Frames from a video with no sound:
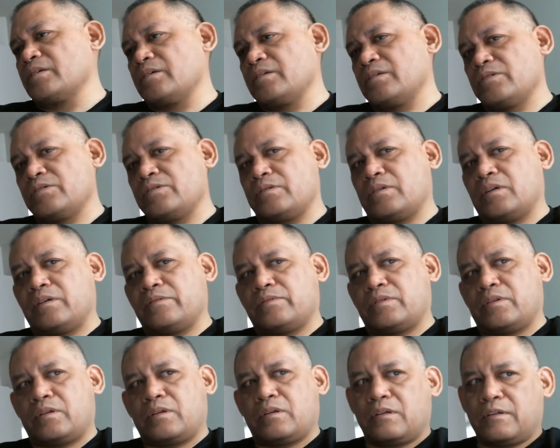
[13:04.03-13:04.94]
going to try
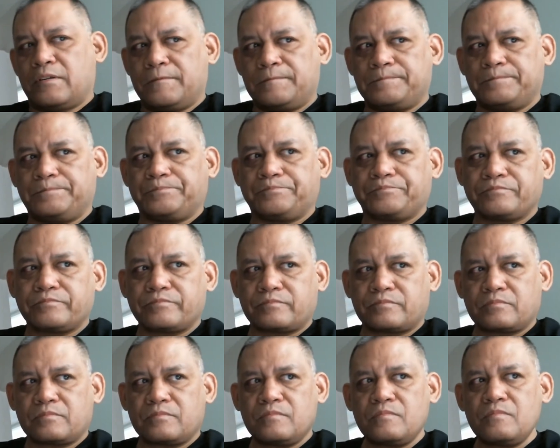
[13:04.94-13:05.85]
very hard
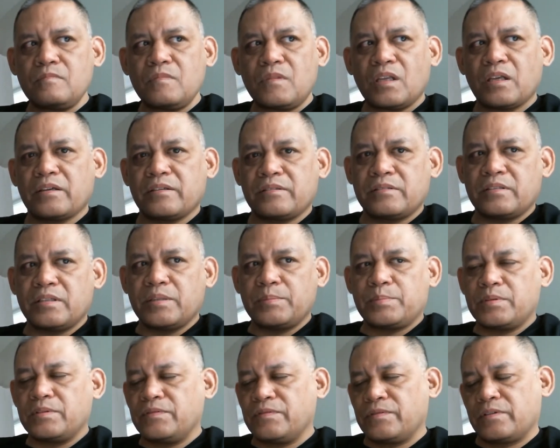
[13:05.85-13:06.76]
because he
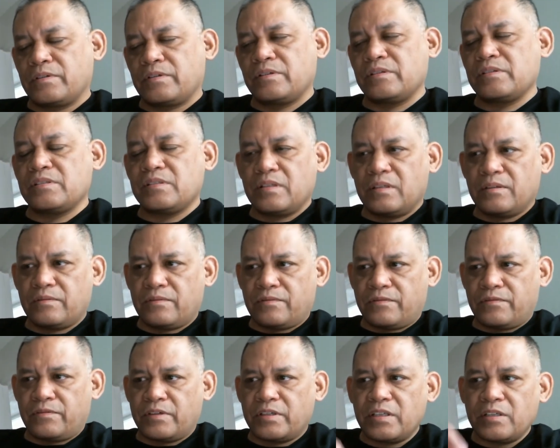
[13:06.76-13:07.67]
prefers
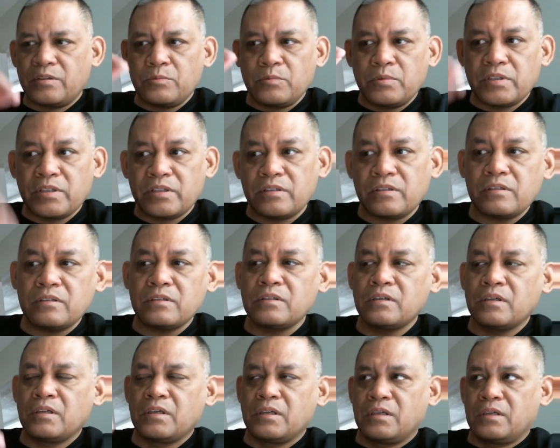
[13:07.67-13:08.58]
free will
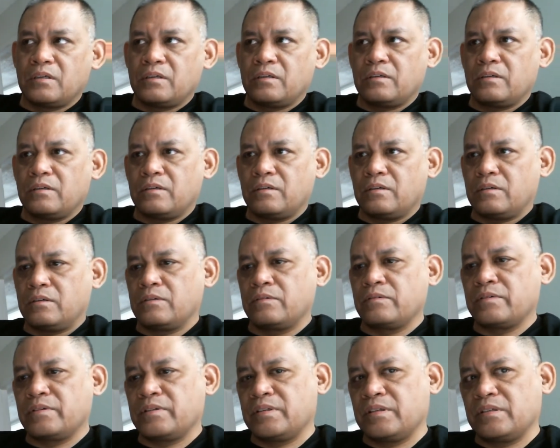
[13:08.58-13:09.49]

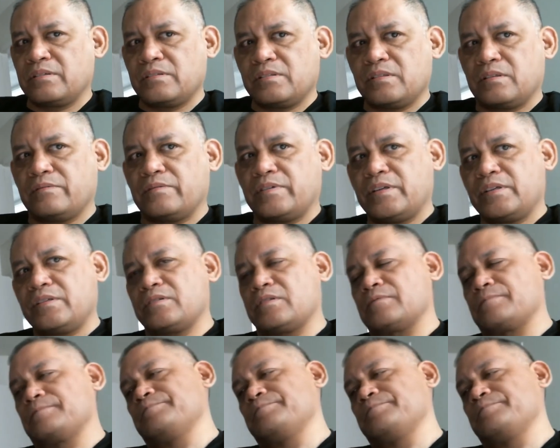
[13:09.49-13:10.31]
over their salvation.